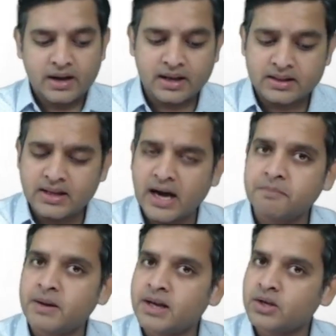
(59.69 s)
In the
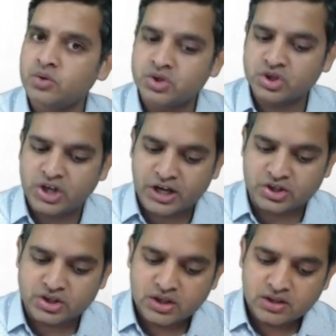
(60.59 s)
hyperacute
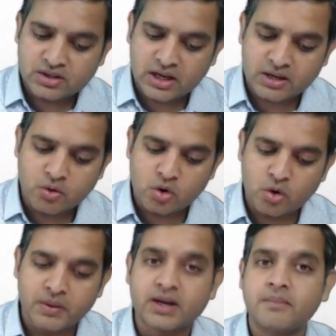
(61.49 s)
stage, the
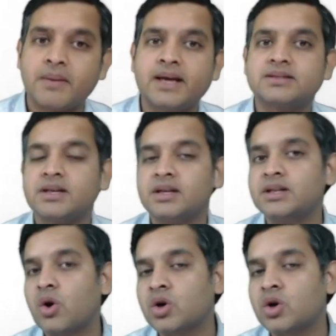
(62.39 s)
hemoglobin remains in the